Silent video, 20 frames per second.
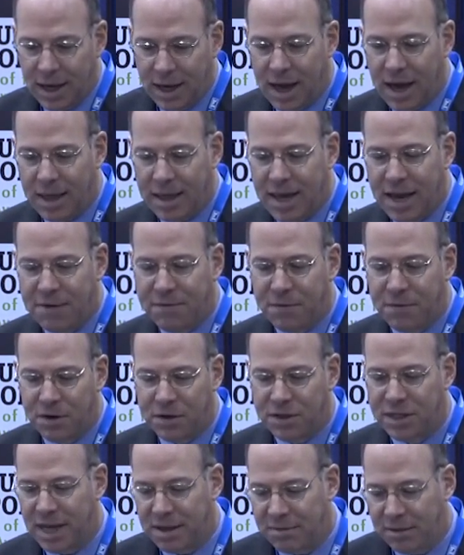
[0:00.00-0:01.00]
The
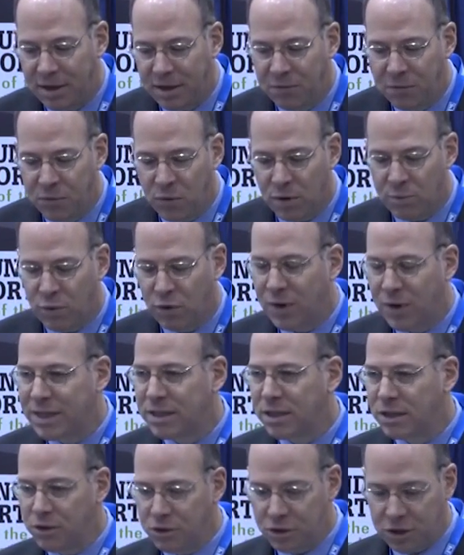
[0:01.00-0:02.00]
efforts at informal
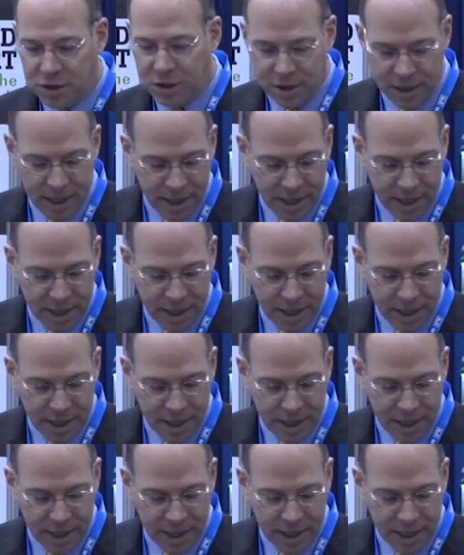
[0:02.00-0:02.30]
resolution